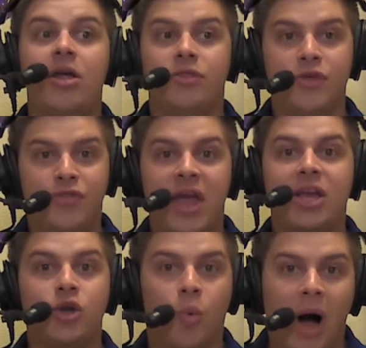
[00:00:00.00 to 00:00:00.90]
The
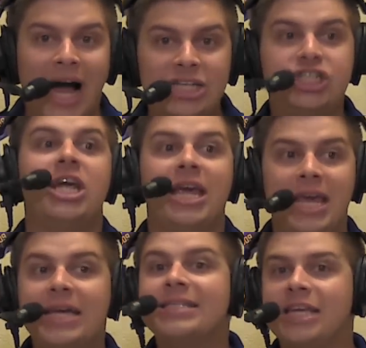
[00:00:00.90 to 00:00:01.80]
thing to watch,
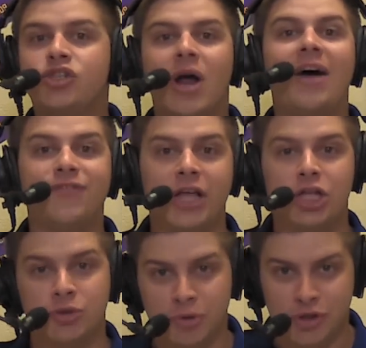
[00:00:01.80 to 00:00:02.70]
he is a
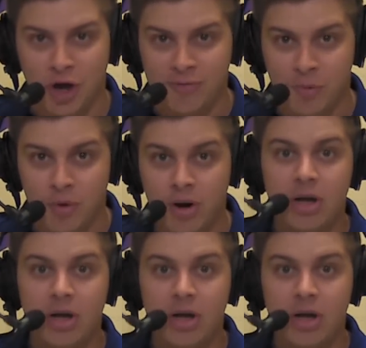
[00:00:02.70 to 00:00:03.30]
draft-eligible sophomore.